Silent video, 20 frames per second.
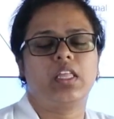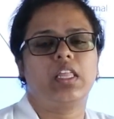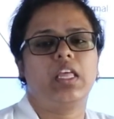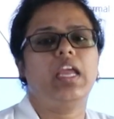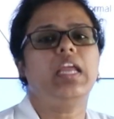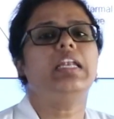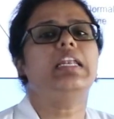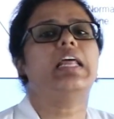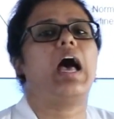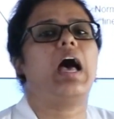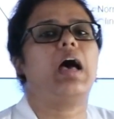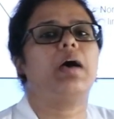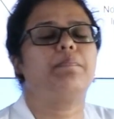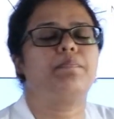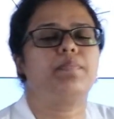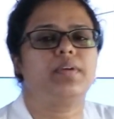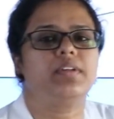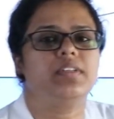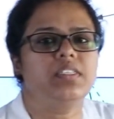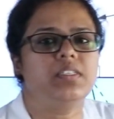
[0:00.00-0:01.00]
It
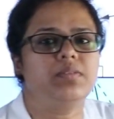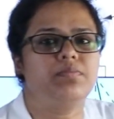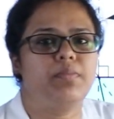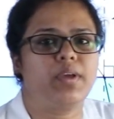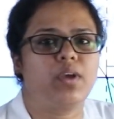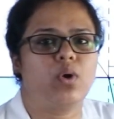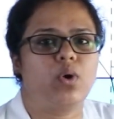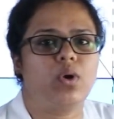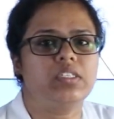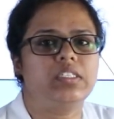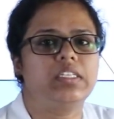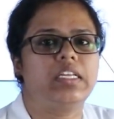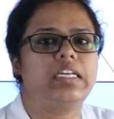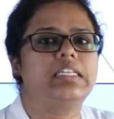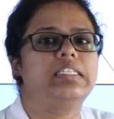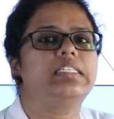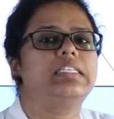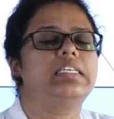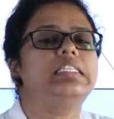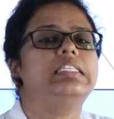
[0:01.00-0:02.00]
happens because there
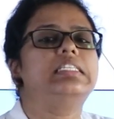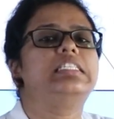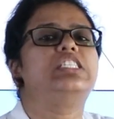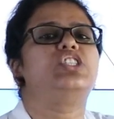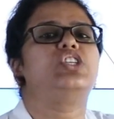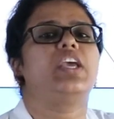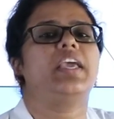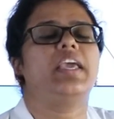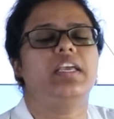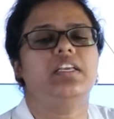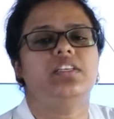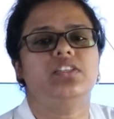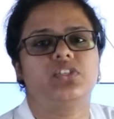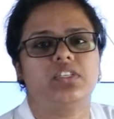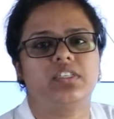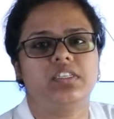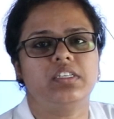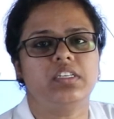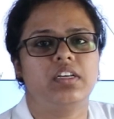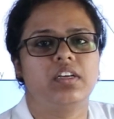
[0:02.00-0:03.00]
is a change
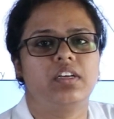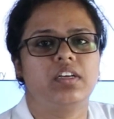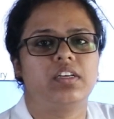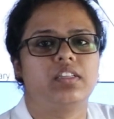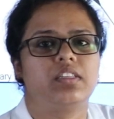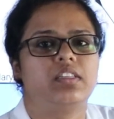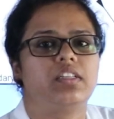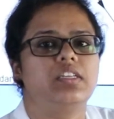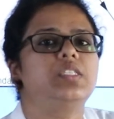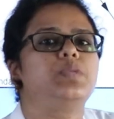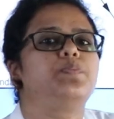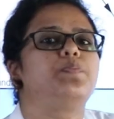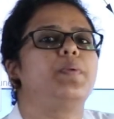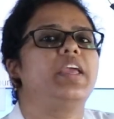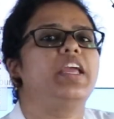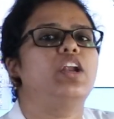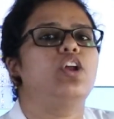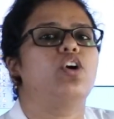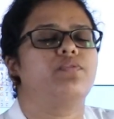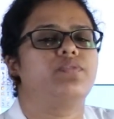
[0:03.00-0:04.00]
in the
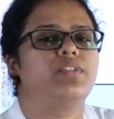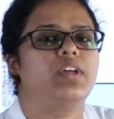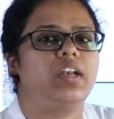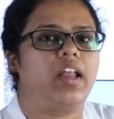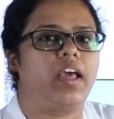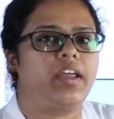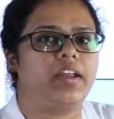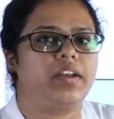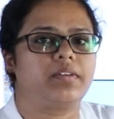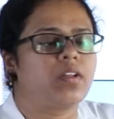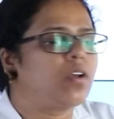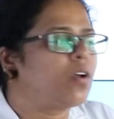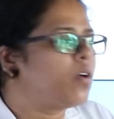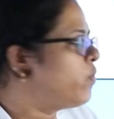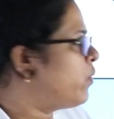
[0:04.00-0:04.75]
speed of the light.